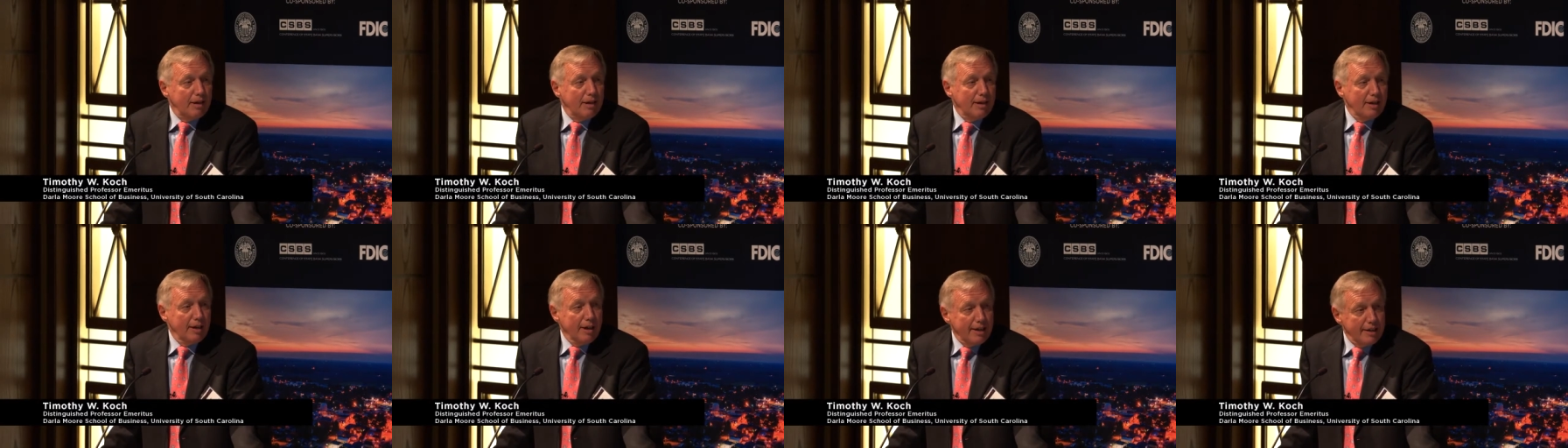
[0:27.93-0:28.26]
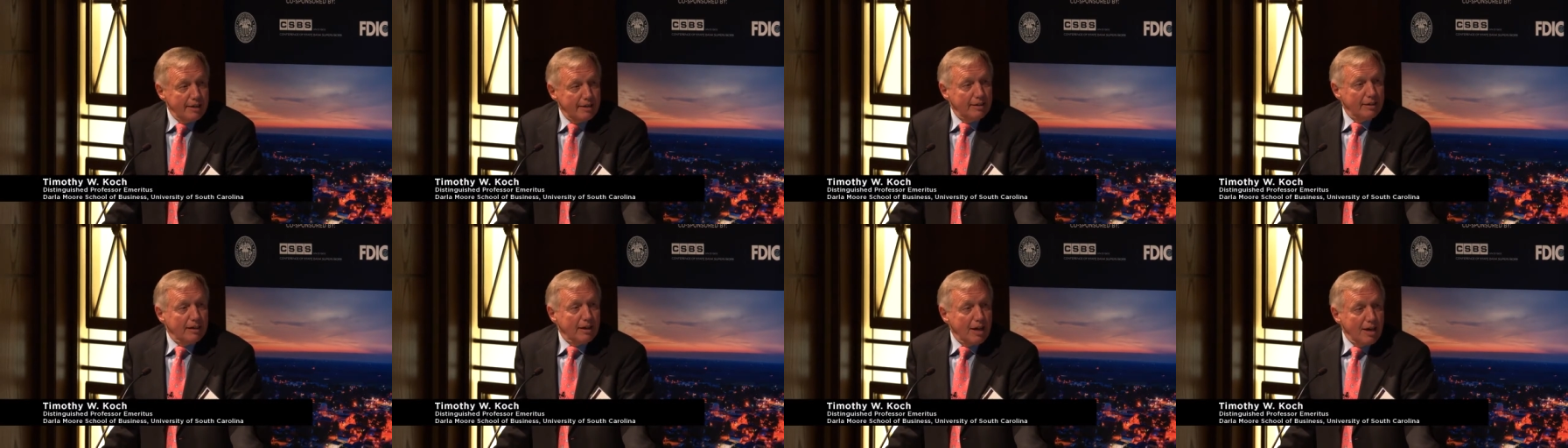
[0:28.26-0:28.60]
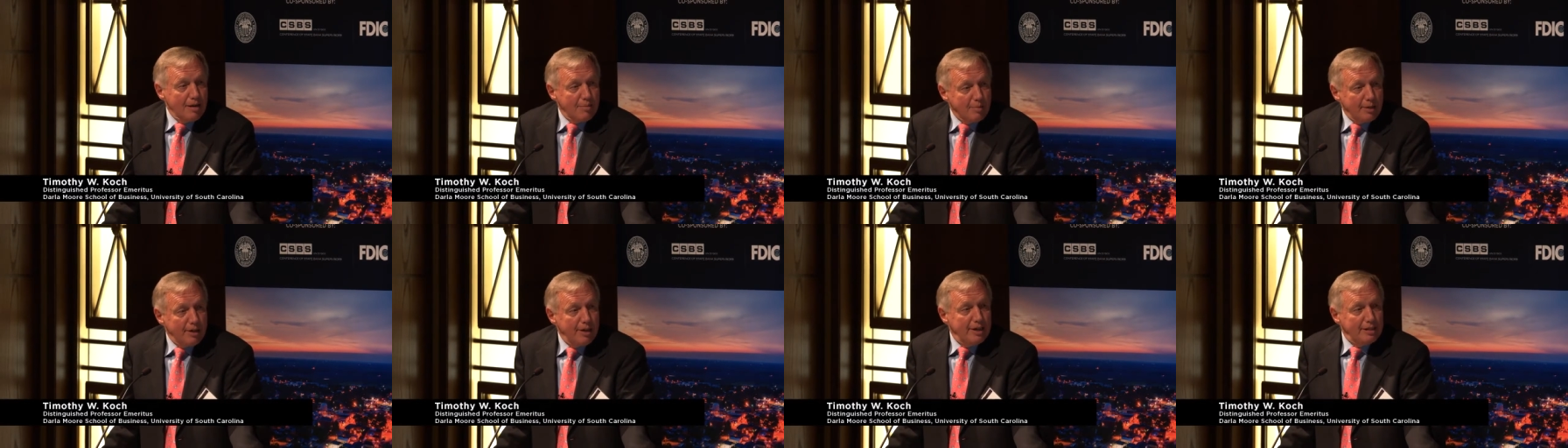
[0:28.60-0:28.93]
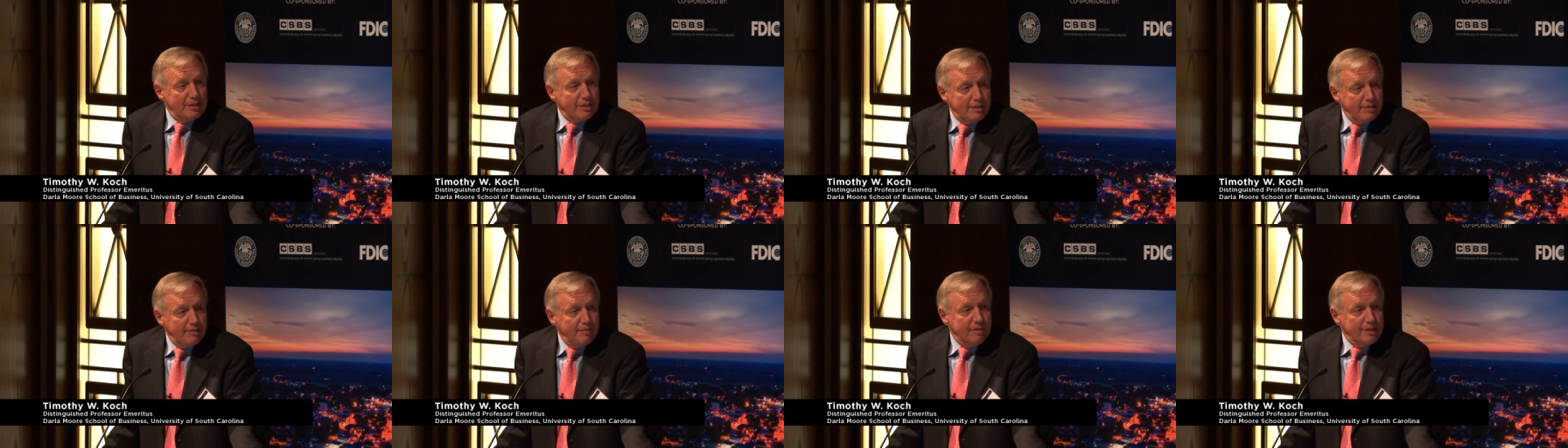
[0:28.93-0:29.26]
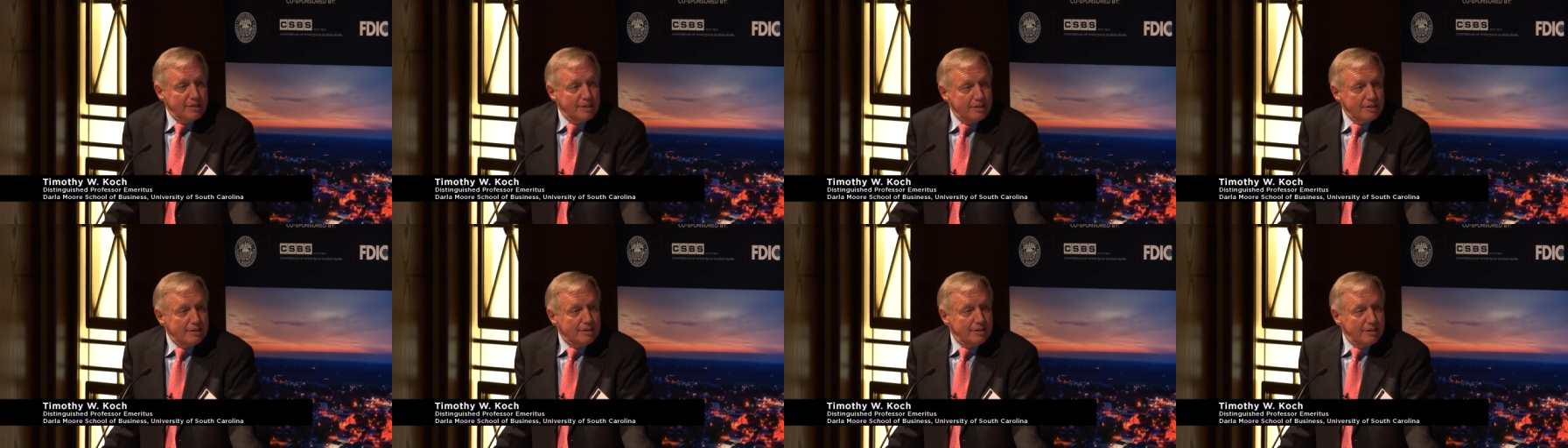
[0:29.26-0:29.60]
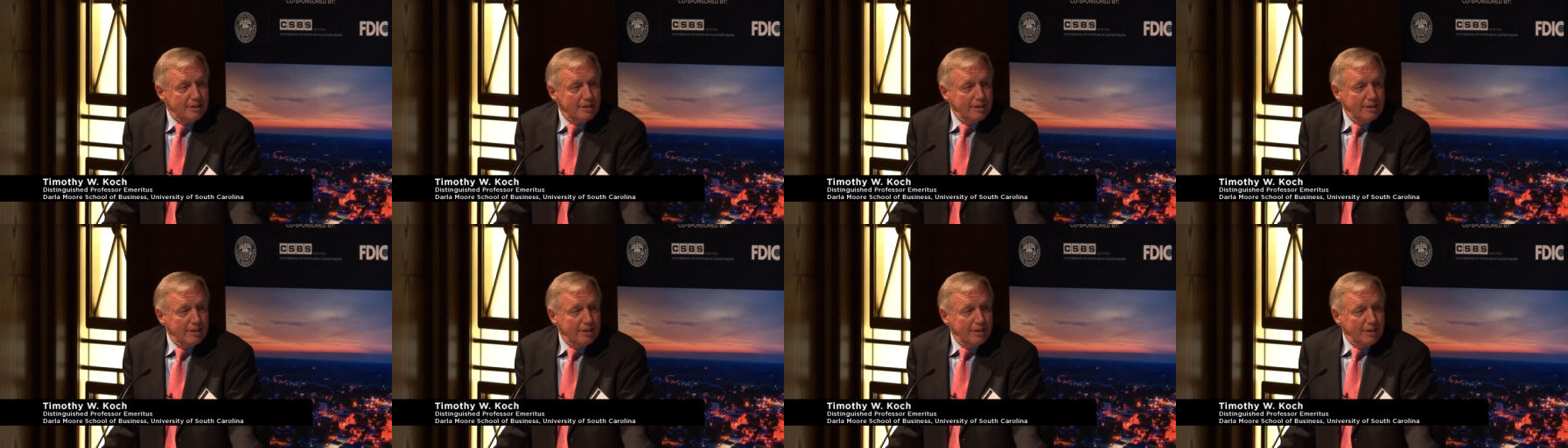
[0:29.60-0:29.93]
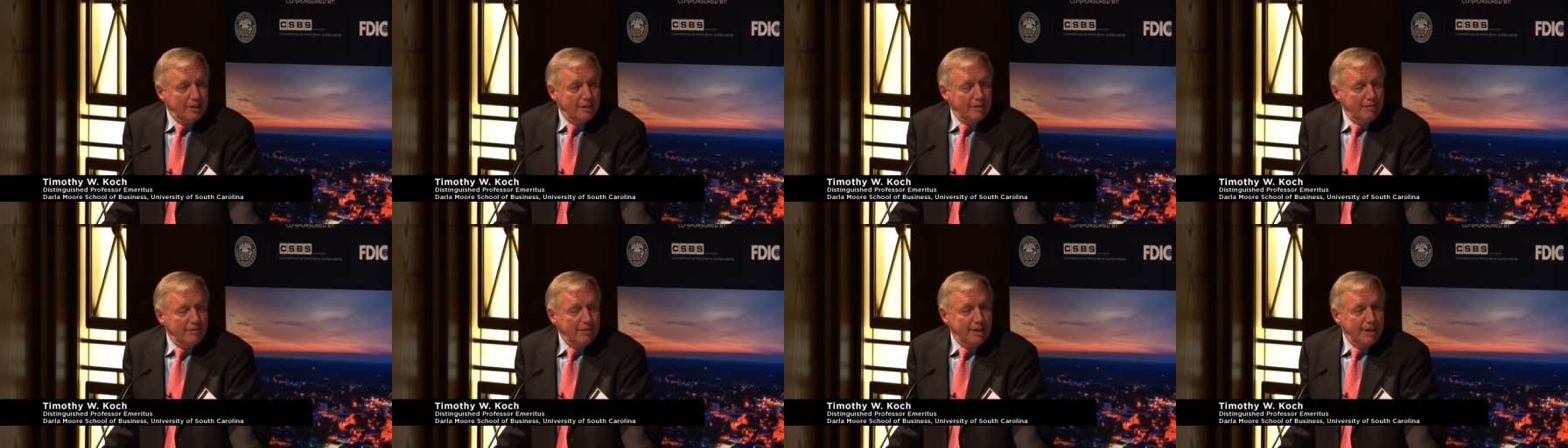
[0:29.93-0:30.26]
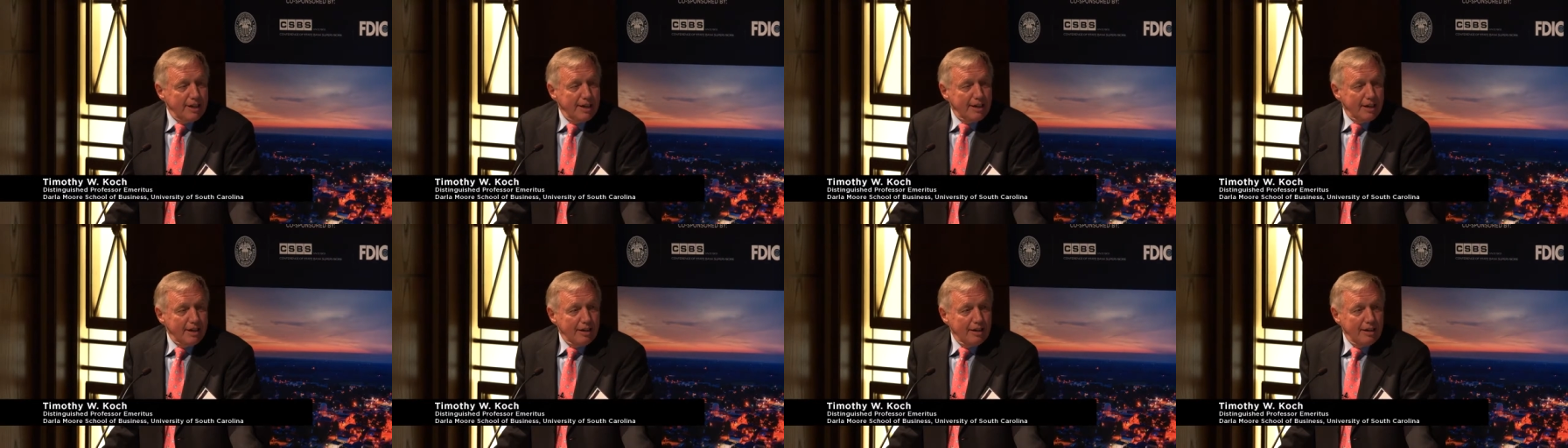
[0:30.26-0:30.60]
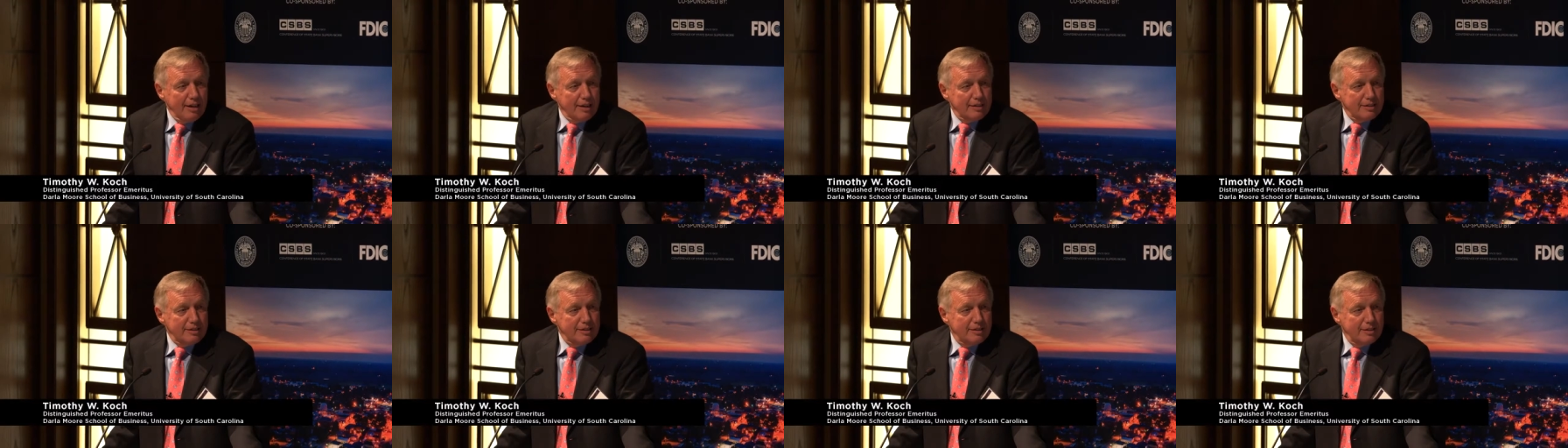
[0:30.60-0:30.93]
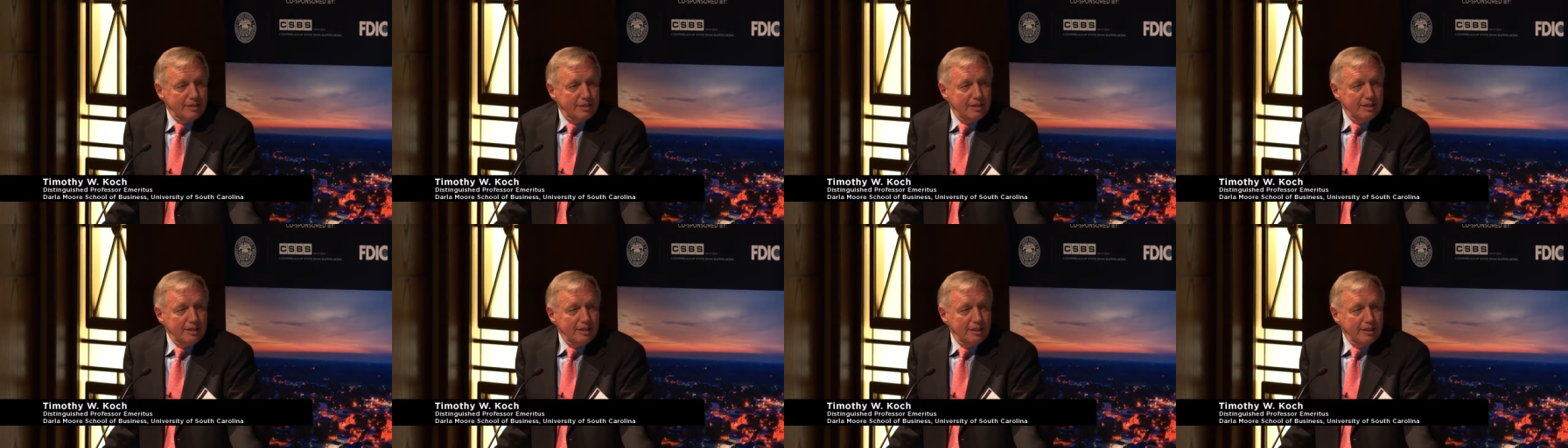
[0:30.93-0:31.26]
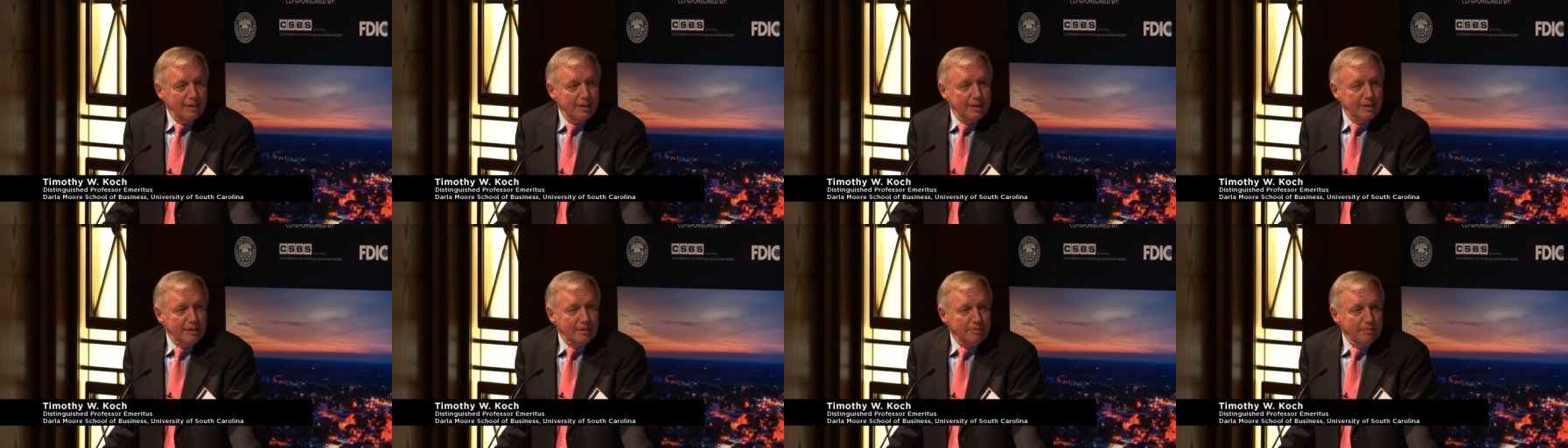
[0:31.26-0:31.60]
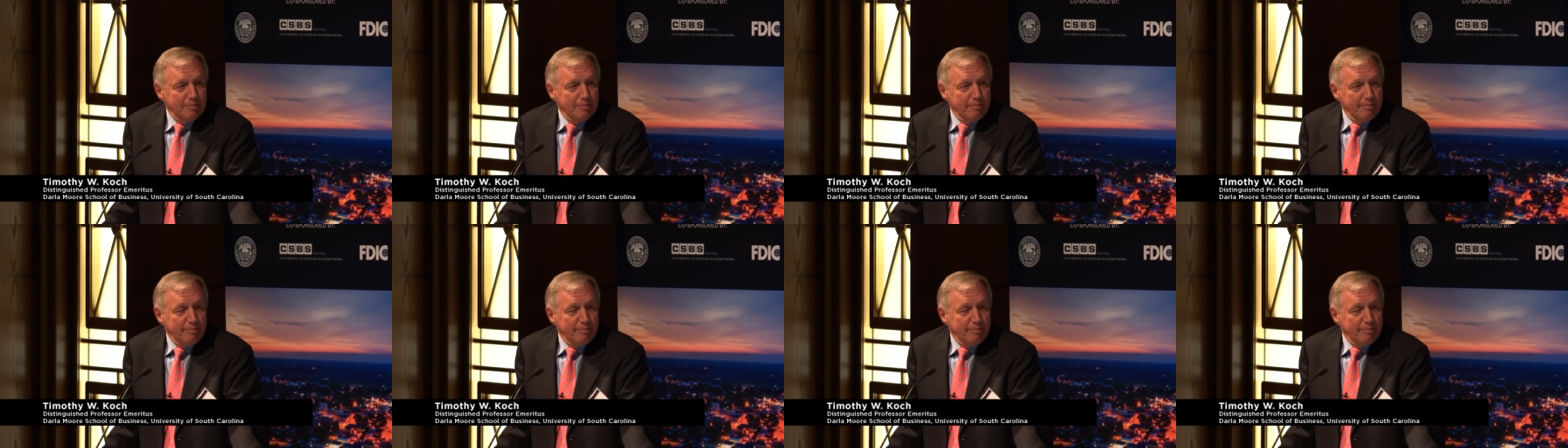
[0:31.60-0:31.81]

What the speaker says: I like the comprehensiveness of the analytics, the